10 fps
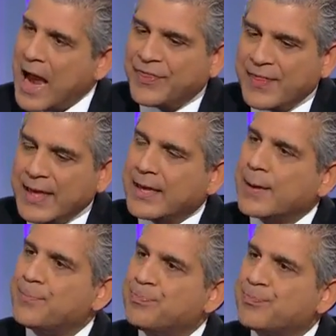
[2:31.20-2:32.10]
With all due
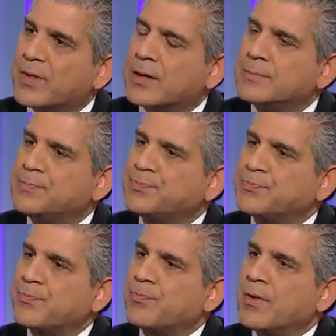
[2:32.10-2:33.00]
respect, that's because they're
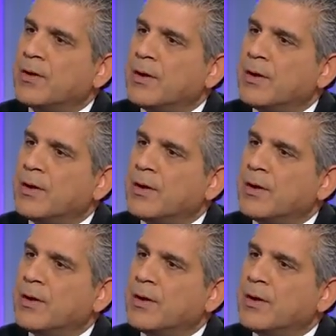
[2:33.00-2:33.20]
not very